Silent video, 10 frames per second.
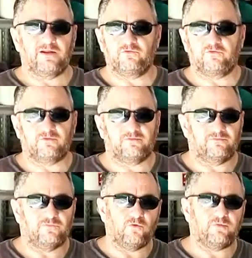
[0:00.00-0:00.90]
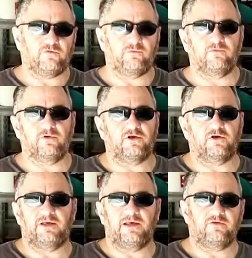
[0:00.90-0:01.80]
there was no place we really
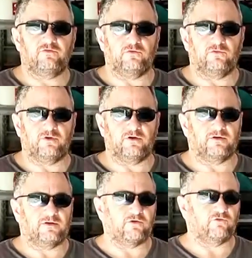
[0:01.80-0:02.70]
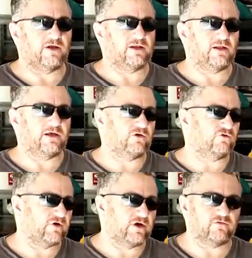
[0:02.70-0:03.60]
couldn't get to there. Now, granted, like in
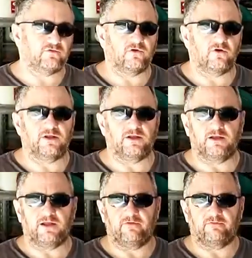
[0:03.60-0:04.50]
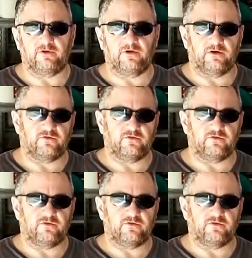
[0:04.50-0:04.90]
Krasnodar, they didn't have a uh,